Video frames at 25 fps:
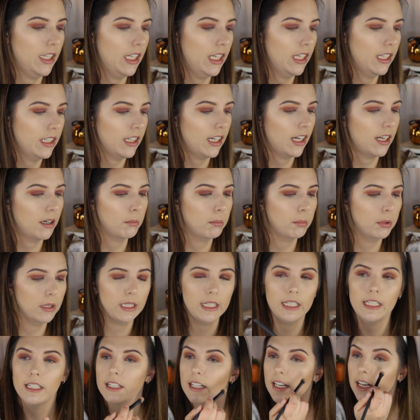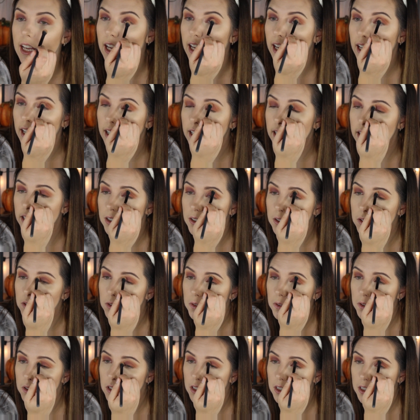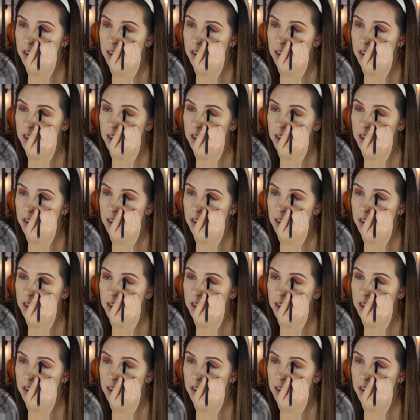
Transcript: And then gotta blend it out.